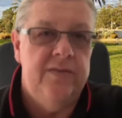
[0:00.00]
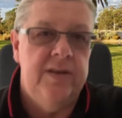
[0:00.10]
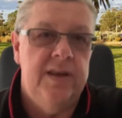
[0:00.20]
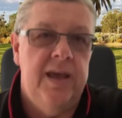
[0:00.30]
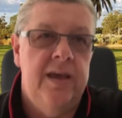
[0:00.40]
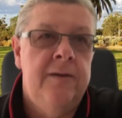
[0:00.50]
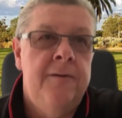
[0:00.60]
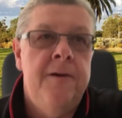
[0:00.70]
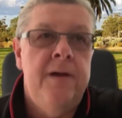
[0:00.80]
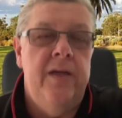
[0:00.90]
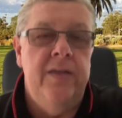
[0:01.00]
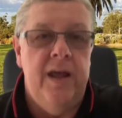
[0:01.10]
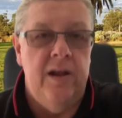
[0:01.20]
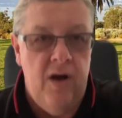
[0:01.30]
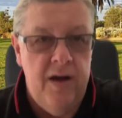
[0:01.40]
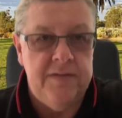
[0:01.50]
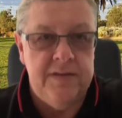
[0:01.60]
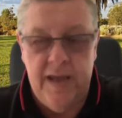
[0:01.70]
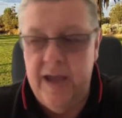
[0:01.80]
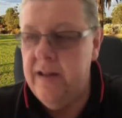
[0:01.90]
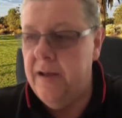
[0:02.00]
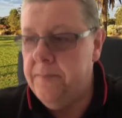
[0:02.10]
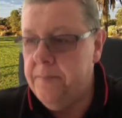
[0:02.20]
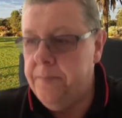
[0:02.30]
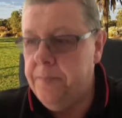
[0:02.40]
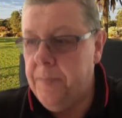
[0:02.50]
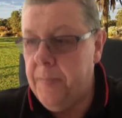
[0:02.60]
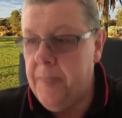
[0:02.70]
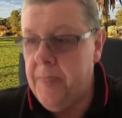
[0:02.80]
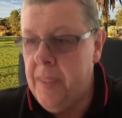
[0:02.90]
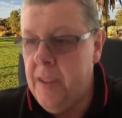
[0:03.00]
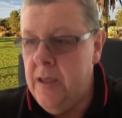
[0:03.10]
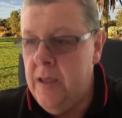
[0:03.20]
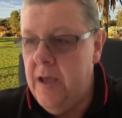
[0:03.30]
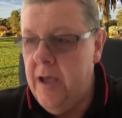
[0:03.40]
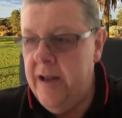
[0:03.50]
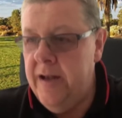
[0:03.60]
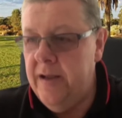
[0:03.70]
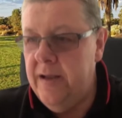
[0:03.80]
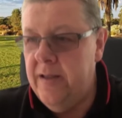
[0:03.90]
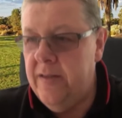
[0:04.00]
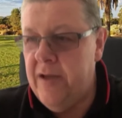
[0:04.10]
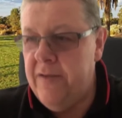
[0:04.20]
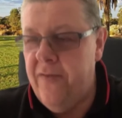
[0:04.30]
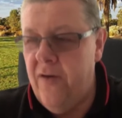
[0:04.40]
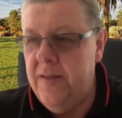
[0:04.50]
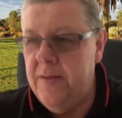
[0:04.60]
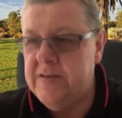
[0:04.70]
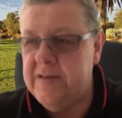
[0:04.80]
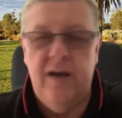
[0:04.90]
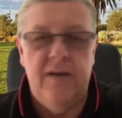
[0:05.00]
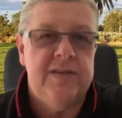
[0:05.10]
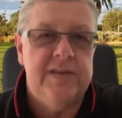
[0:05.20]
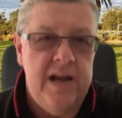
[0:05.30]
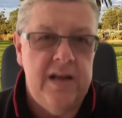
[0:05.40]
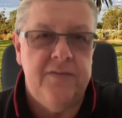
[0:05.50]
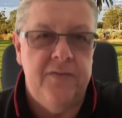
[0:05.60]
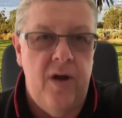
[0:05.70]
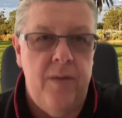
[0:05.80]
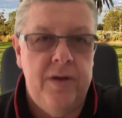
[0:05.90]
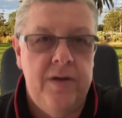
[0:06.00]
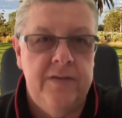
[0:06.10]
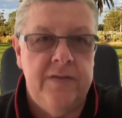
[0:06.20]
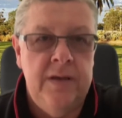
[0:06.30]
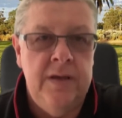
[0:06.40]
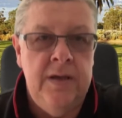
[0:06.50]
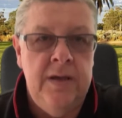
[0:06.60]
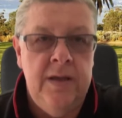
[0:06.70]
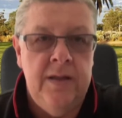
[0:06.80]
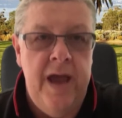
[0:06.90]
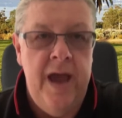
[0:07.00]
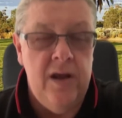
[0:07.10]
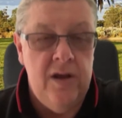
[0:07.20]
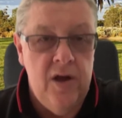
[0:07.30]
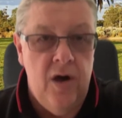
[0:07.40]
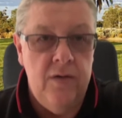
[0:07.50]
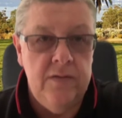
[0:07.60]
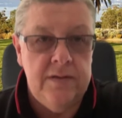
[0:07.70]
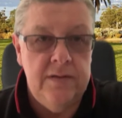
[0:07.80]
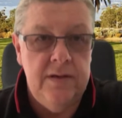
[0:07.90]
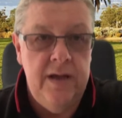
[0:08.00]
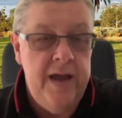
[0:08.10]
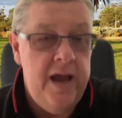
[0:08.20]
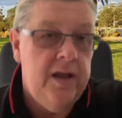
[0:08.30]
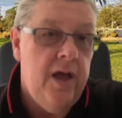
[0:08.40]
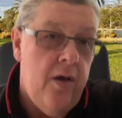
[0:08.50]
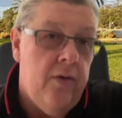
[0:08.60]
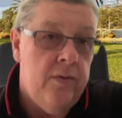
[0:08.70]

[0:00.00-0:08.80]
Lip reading: in their lives together. And they find themselves satisfied because they had goals and they had a go.